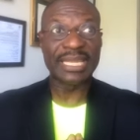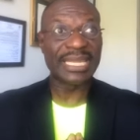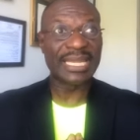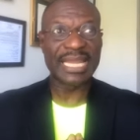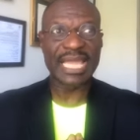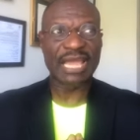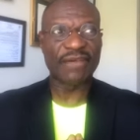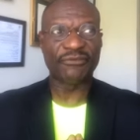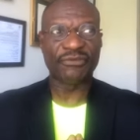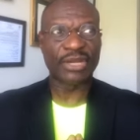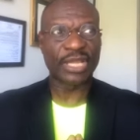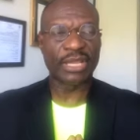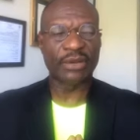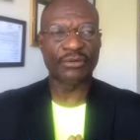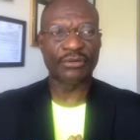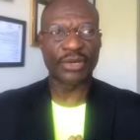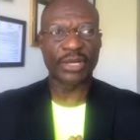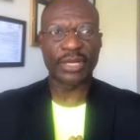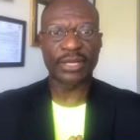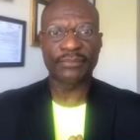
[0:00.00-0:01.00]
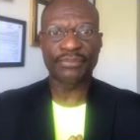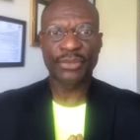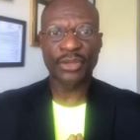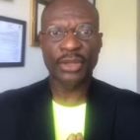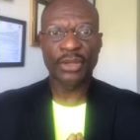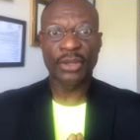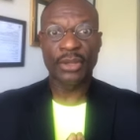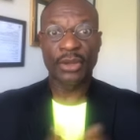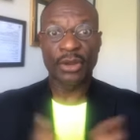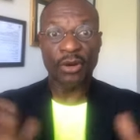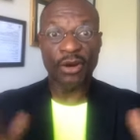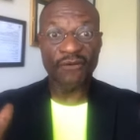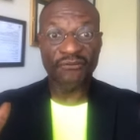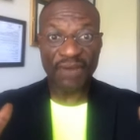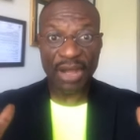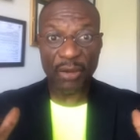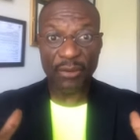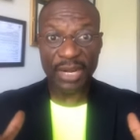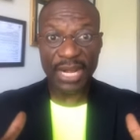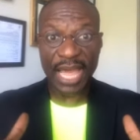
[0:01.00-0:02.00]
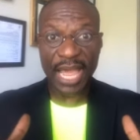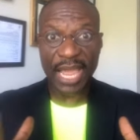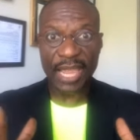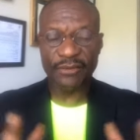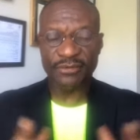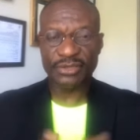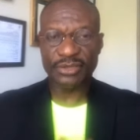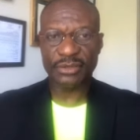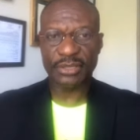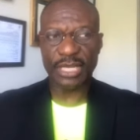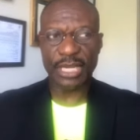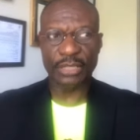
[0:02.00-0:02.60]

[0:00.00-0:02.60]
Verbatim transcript: in every area of our lives.